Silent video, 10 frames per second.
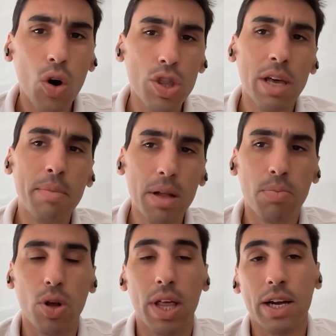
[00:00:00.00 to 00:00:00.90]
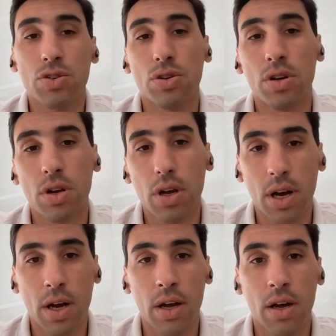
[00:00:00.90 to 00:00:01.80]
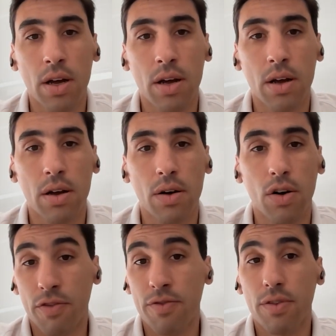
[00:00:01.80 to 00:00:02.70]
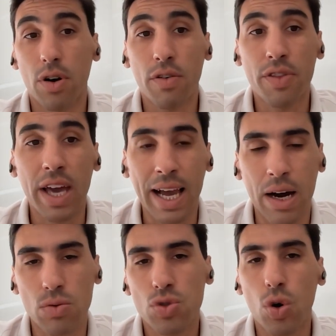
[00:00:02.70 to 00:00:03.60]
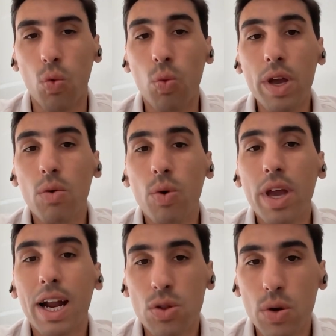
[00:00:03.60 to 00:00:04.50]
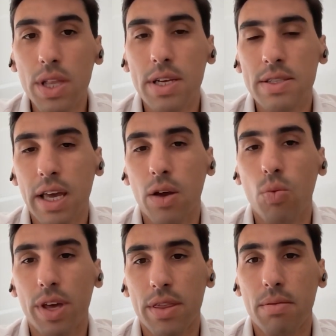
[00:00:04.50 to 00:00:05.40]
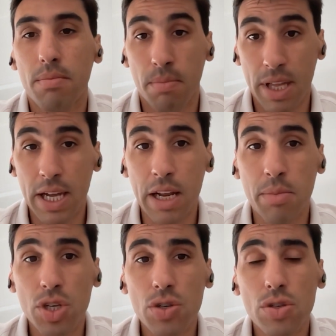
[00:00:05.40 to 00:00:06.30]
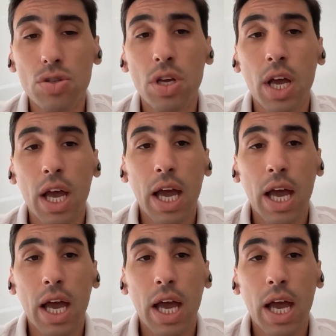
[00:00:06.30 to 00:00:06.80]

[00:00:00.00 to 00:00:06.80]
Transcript: on the milk production uh, of, of the cow. So we, we are doing the same with methane emissions.